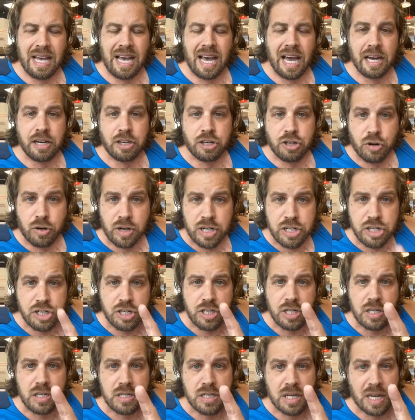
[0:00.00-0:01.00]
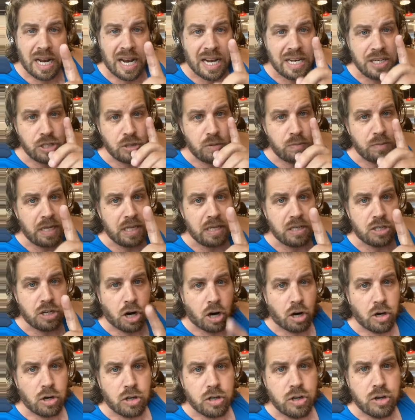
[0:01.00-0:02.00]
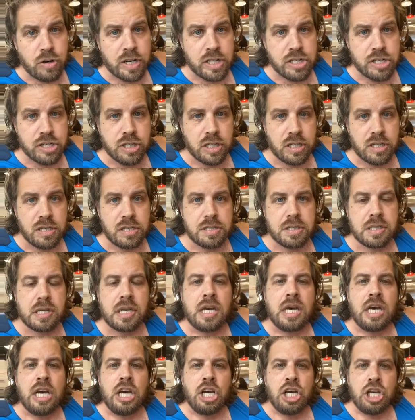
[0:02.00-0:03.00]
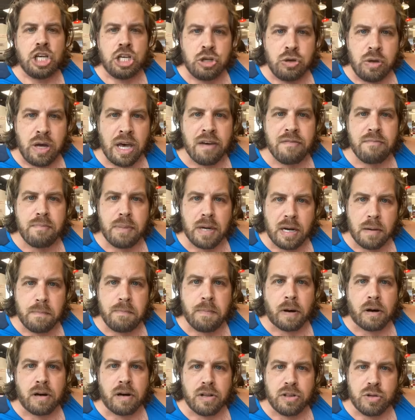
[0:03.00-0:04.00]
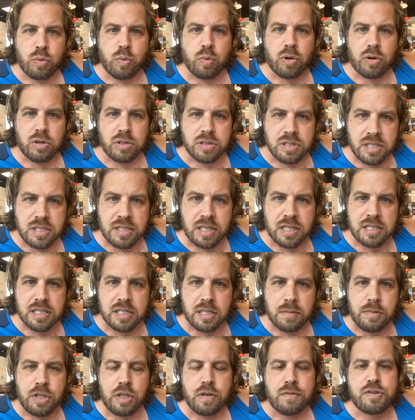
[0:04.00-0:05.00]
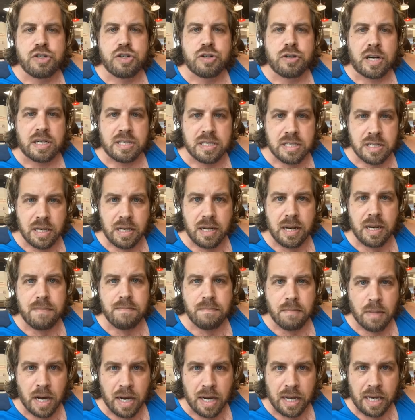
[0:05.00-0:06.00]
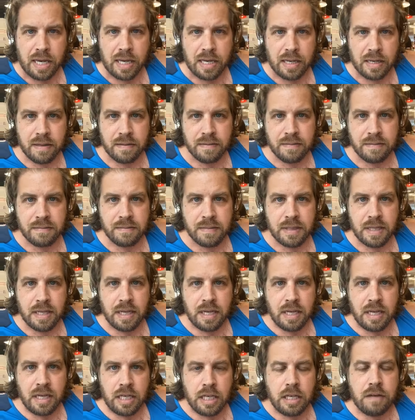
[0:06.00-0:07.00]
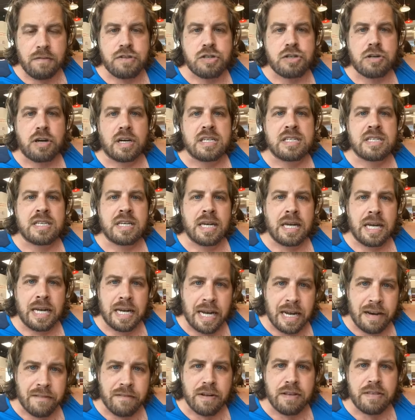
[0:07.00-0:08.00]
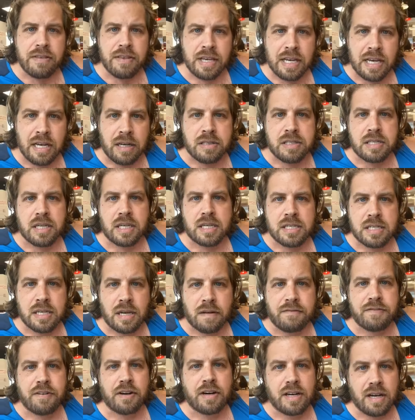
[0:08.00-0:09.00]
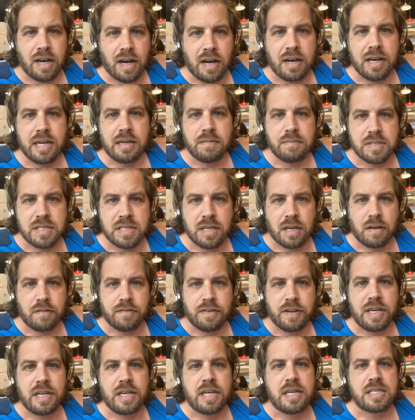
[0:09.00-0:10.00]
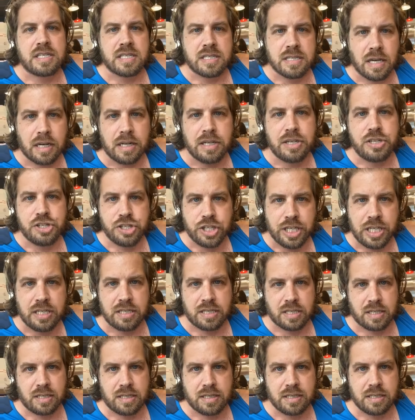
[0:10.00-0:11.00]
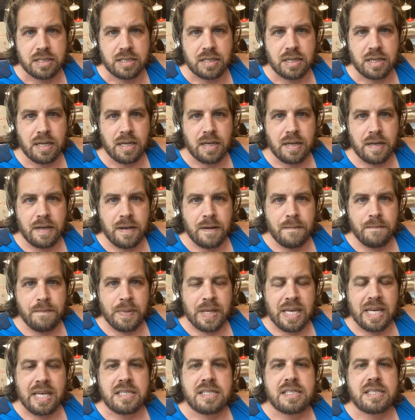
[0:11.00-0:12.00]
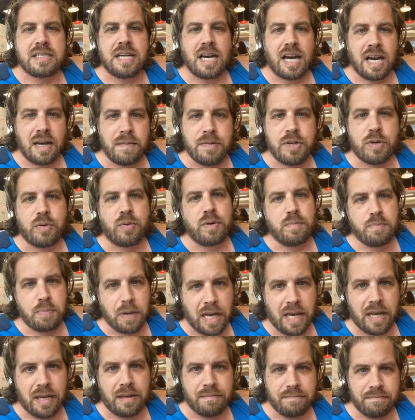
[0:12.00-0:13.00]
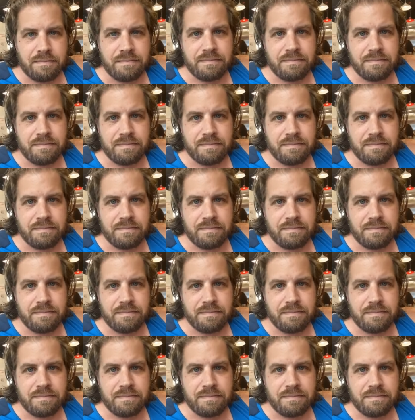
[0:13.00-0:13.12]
And Christians, and I do mean carnal Christians, you have been a part of the world system. You've trusted in money. You've trusted in everything else except for God himself and his son, Jesus. It's time to repent.